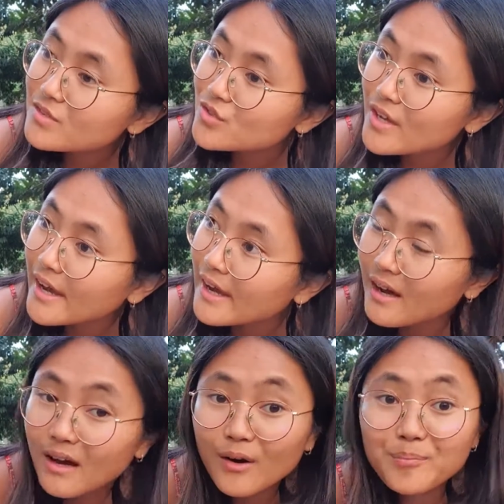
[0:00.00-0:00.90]
So
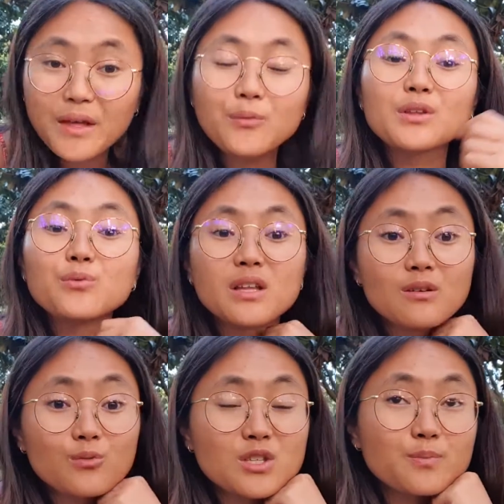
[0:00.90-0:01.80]
I went
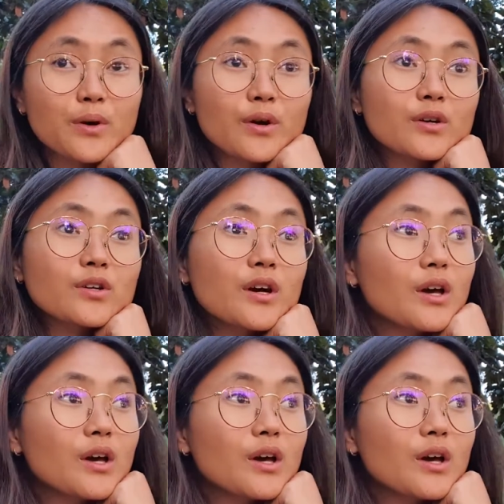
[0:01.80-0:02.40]
with Burke.